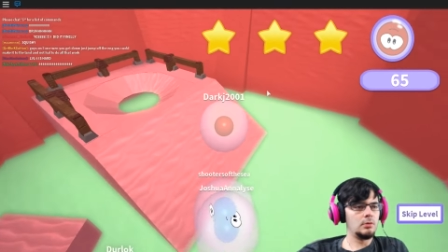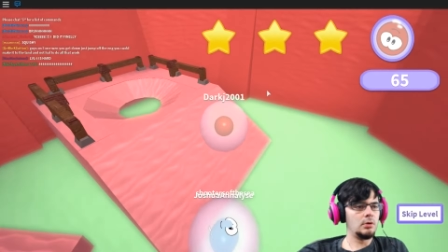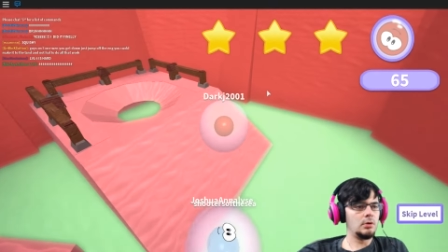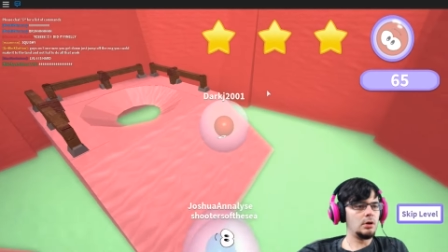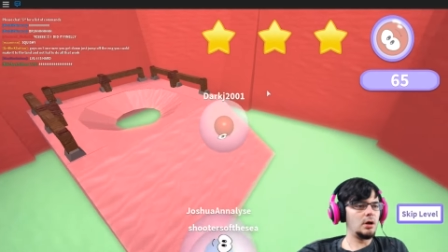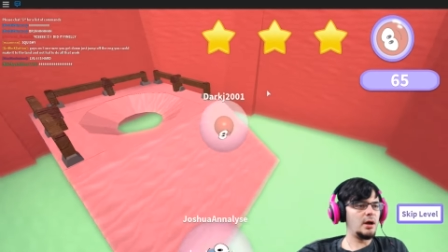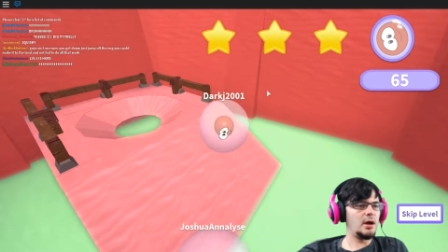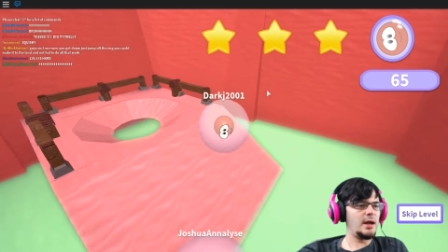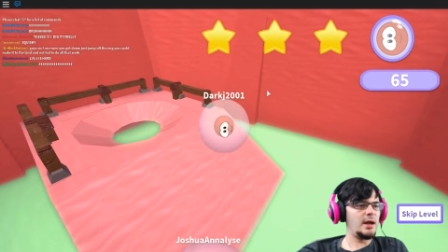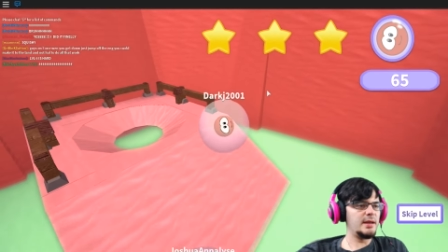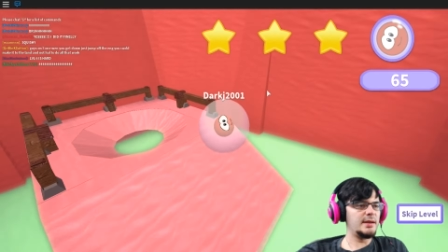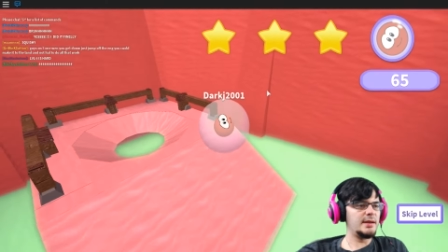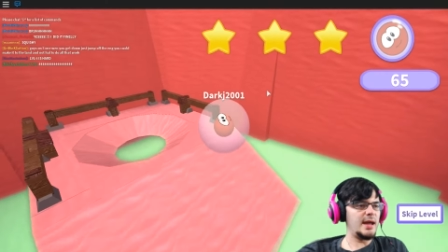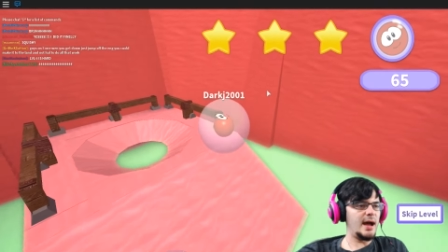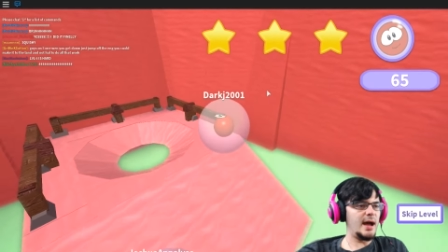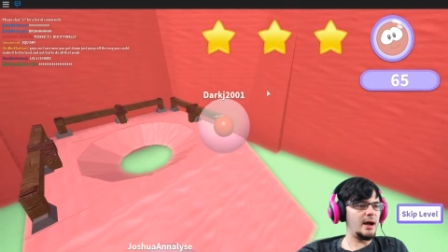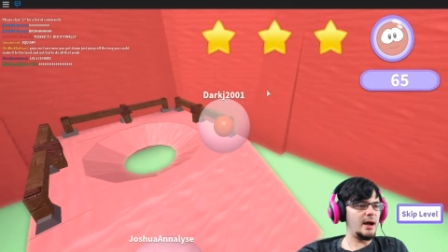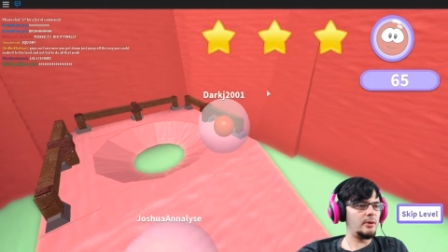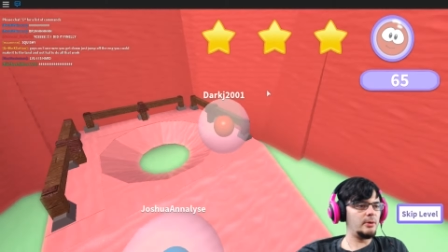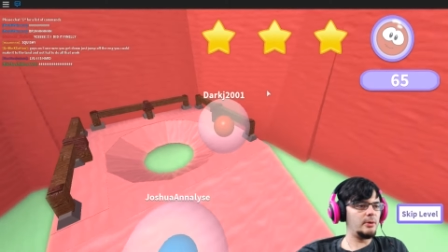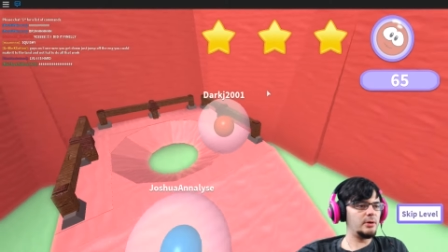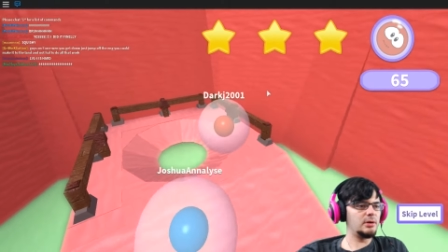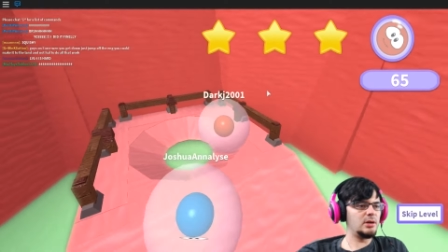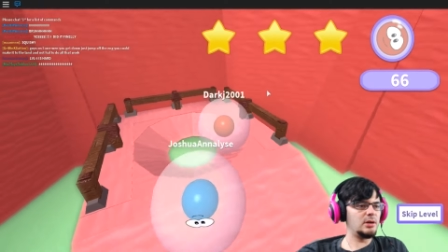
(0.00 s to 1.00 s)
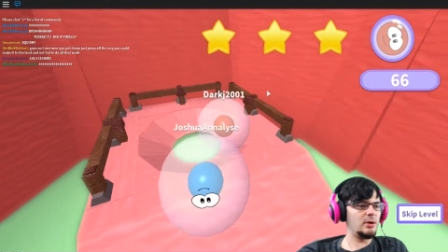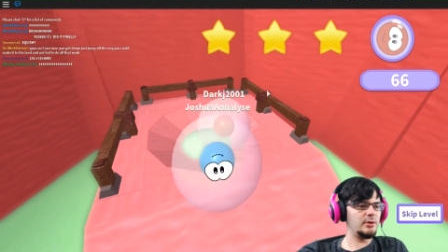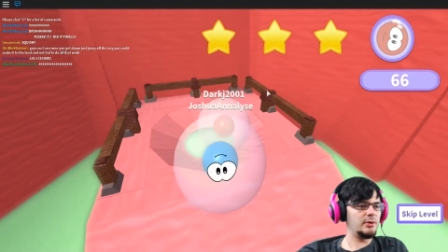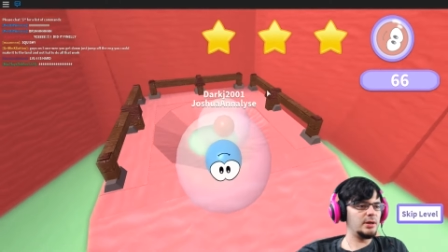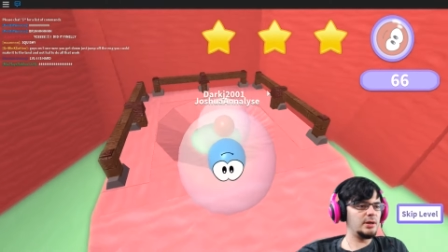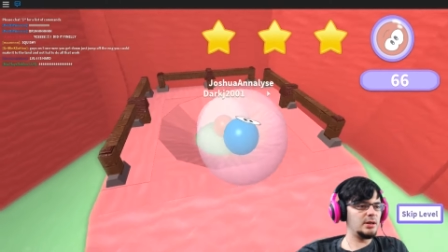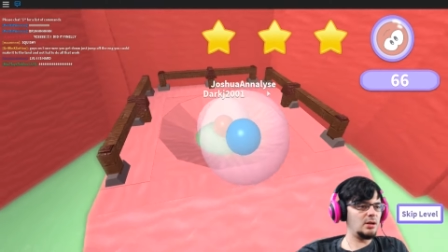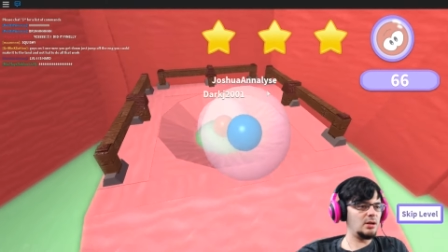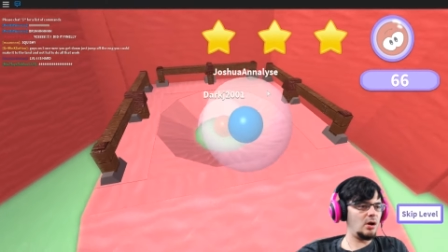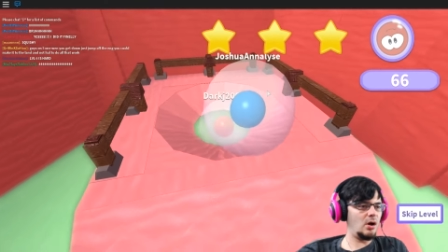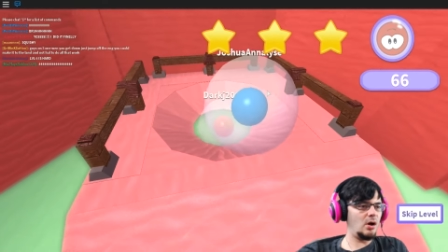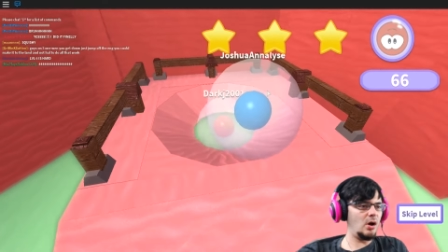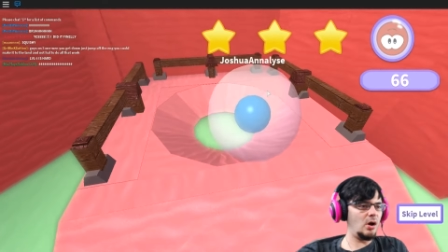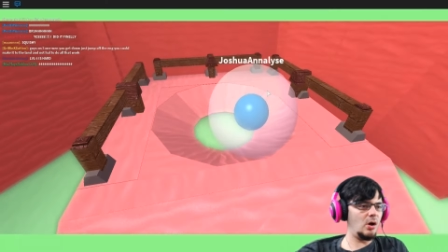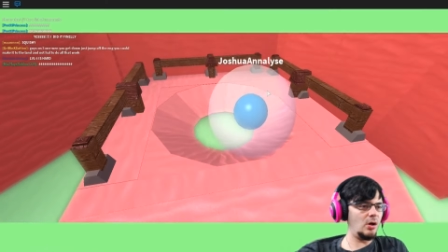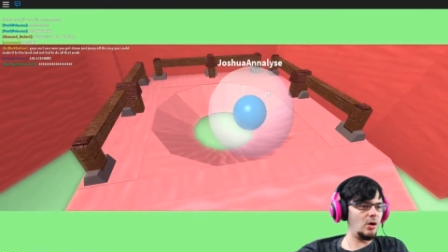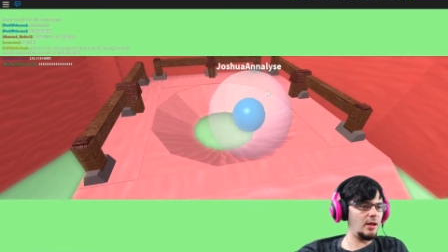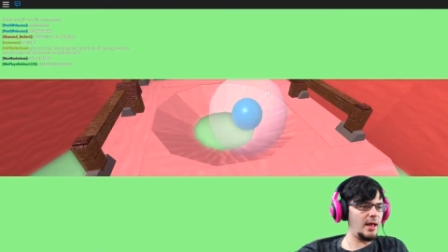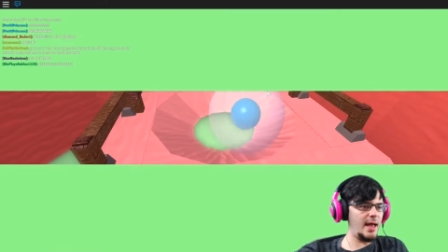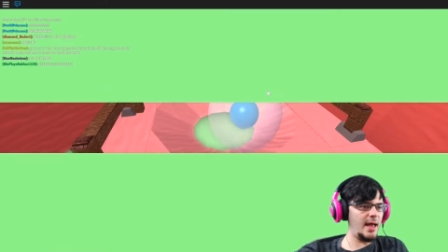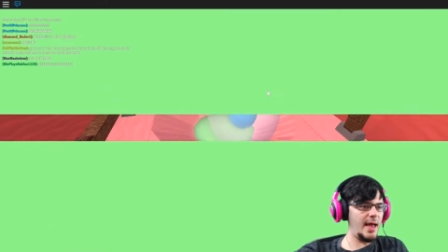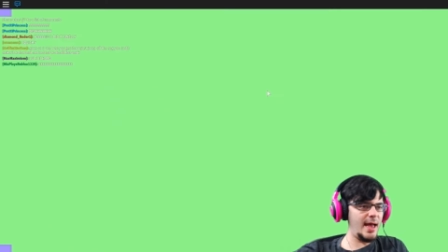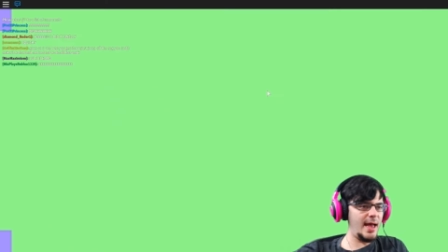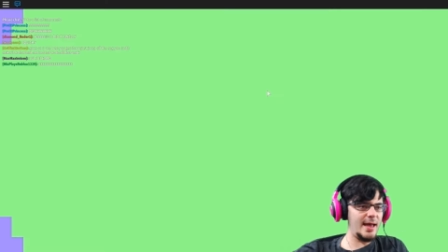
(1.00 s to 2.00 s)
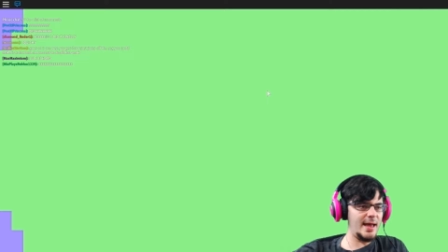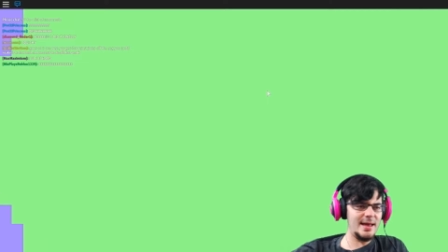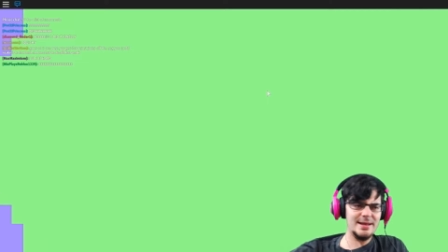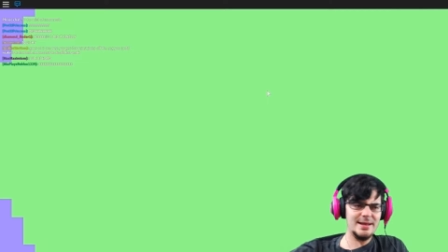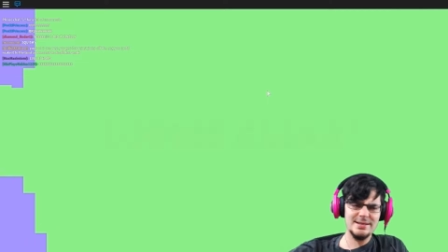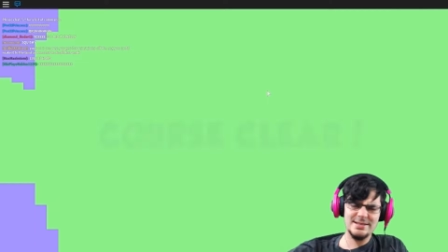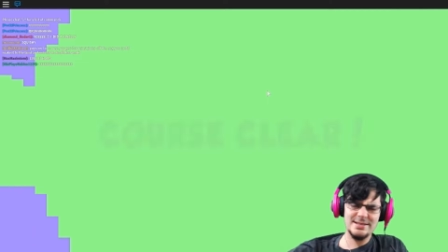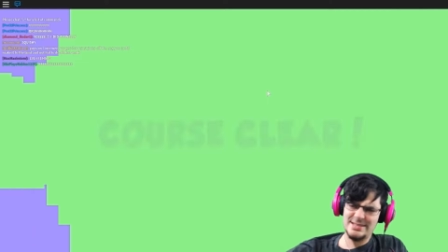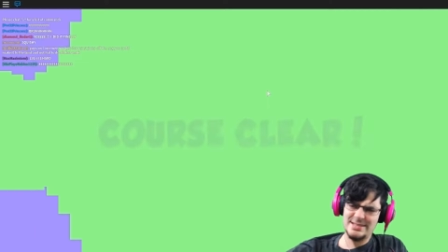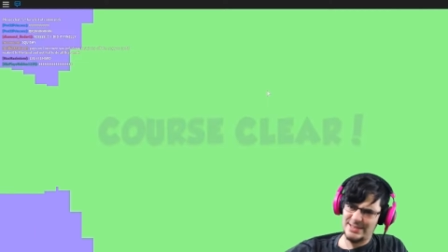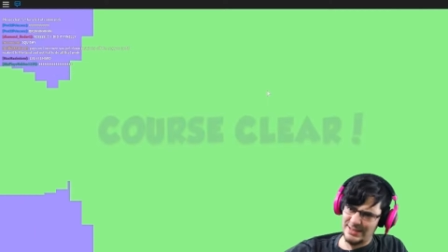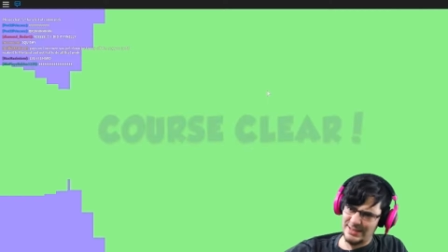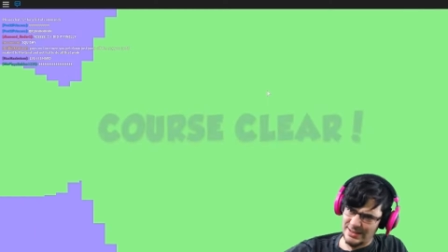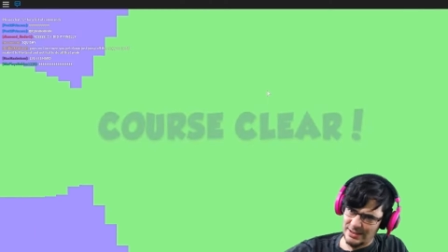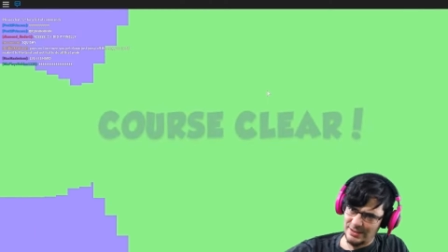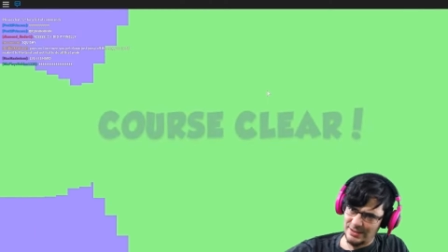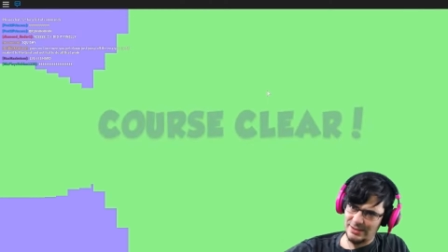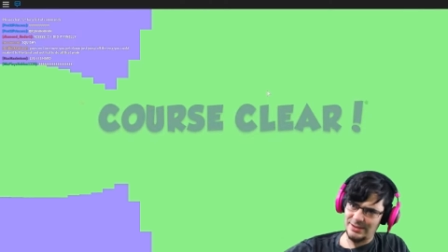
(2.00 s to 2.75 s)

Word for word: Alright, now we're going in the hole and